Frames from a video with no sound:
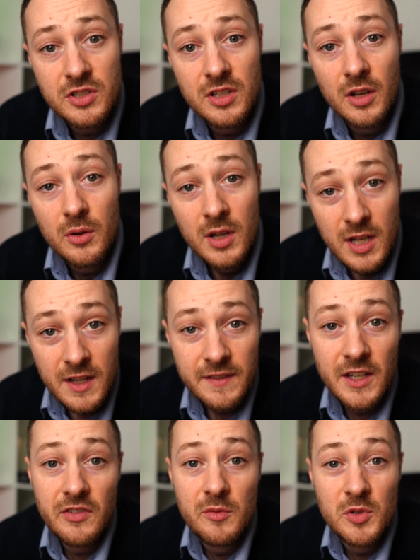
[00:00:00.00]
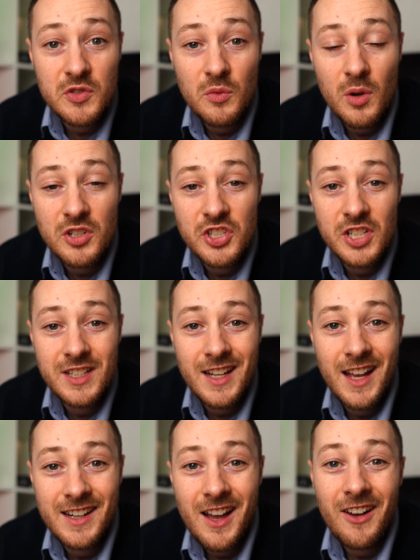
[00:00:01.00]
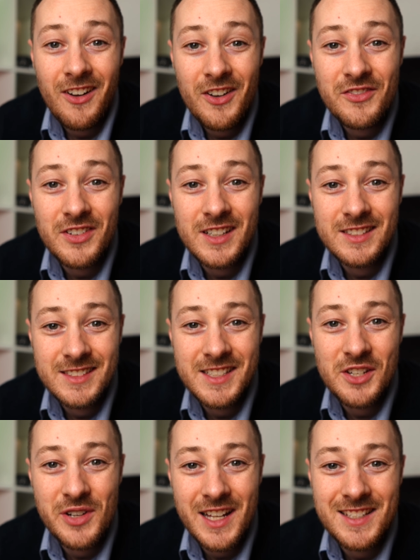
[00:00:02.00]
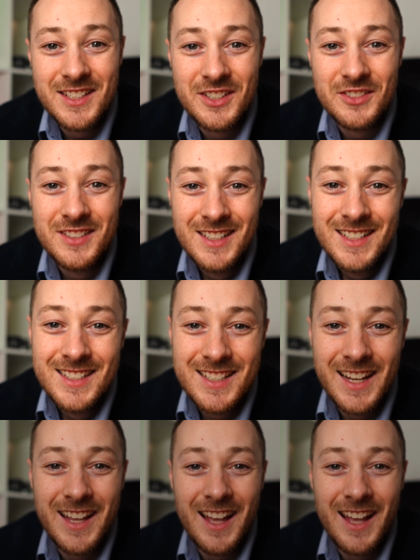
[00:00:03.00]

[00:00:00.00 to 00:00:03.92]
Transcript: So thank you very much for watching, and I'll hopefully see you again soon. Take